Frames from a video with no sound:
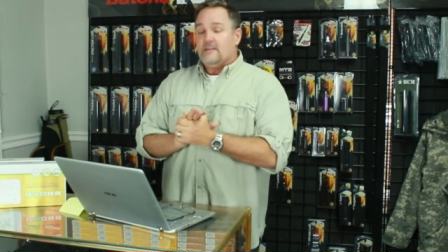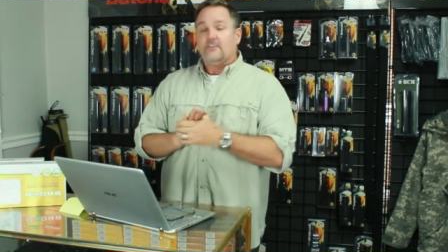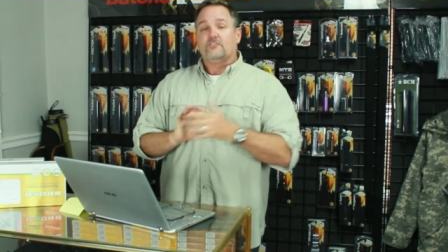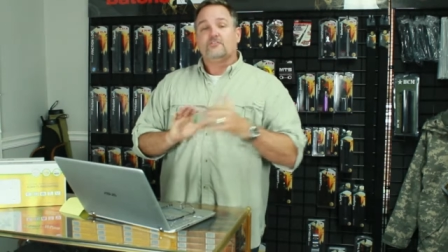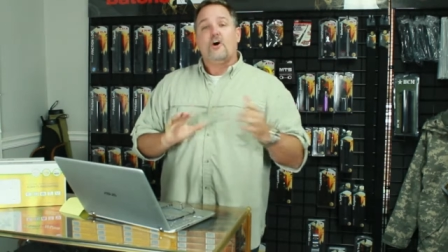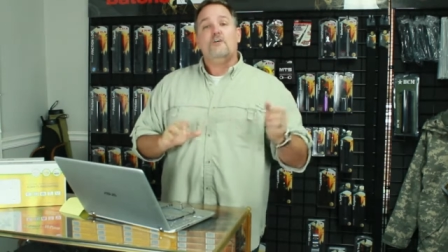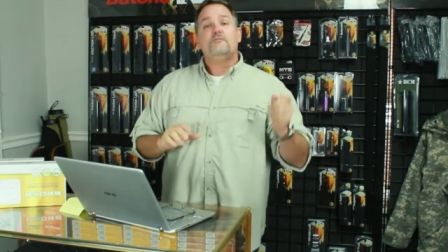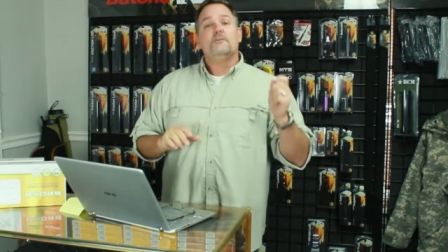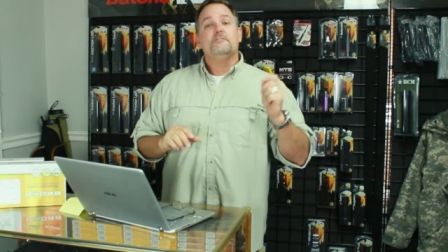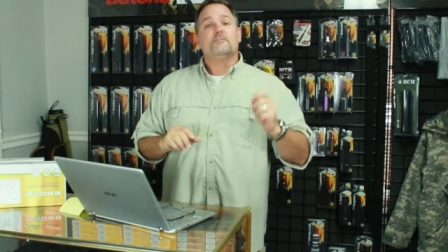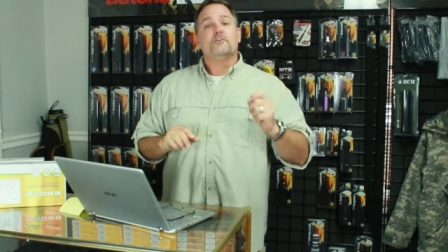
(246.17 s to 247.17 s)
the
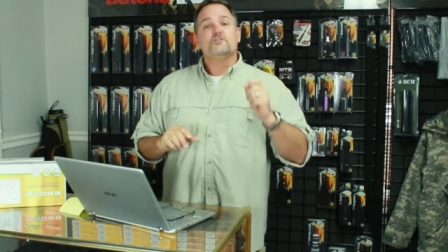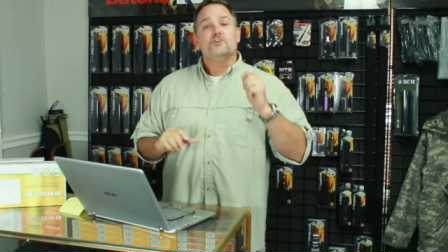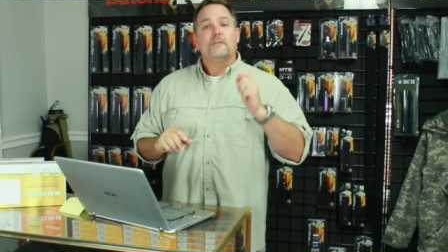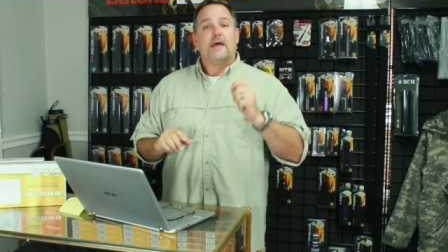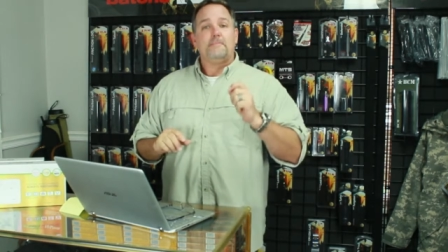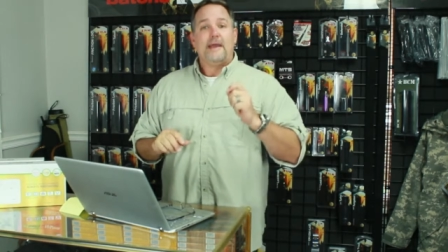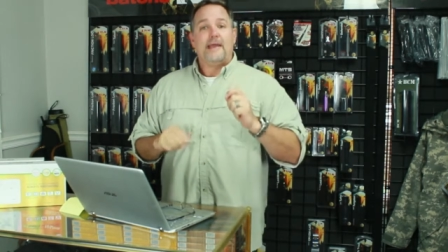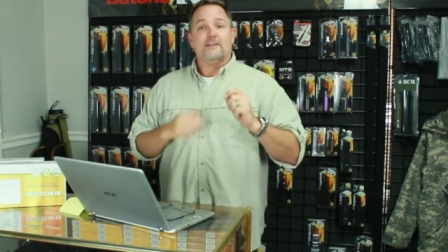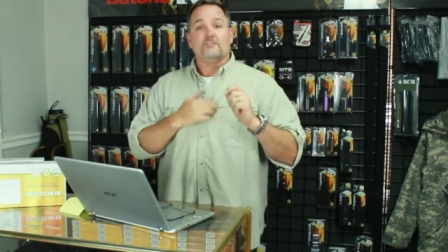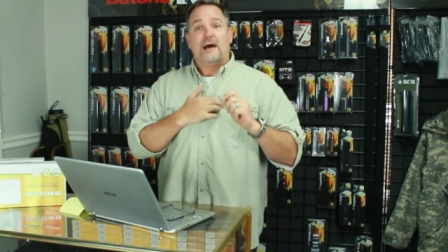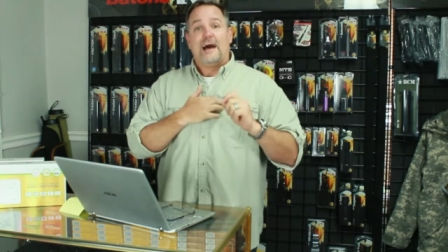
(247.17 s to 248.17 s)
software version on that
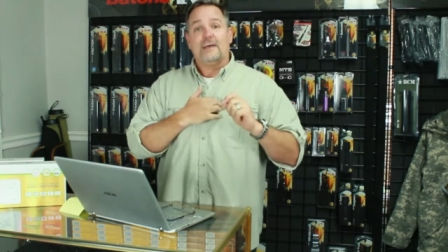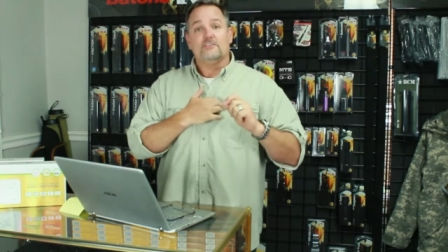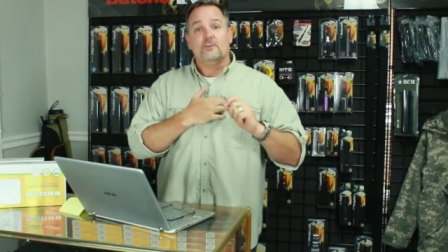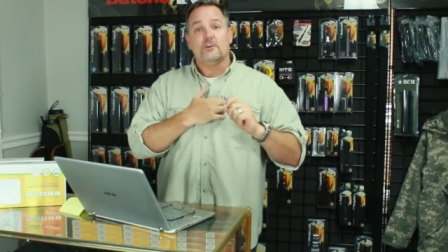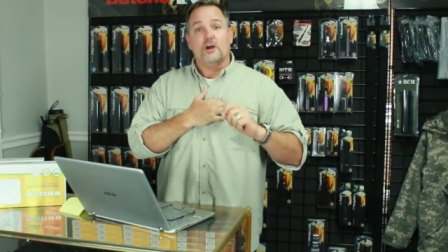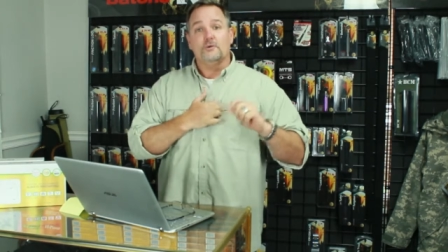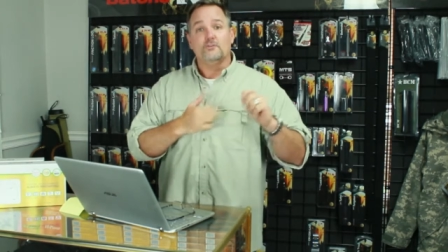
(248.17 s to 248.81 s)
panel, as high as it'll go,